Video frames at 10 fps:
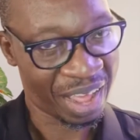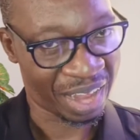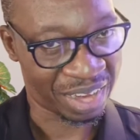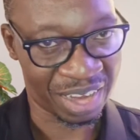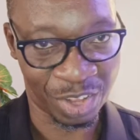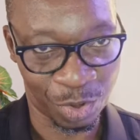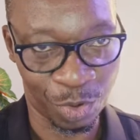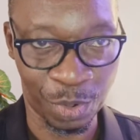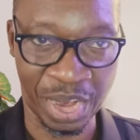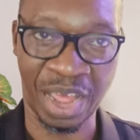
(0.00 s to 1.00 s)
and then let you
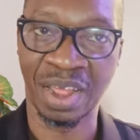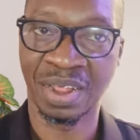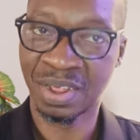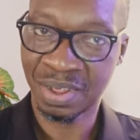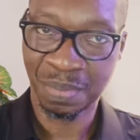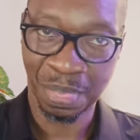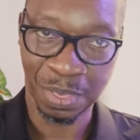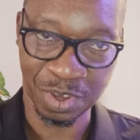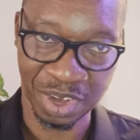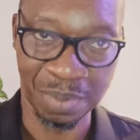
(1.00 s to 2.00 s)
know whether
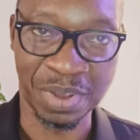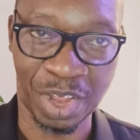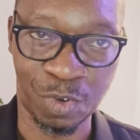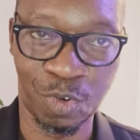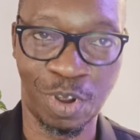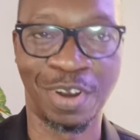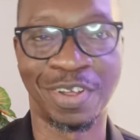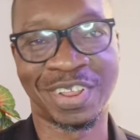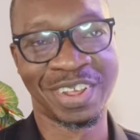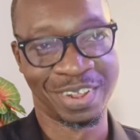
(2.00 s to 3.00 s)
those claims are true or
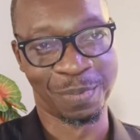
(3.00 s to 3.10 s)
not.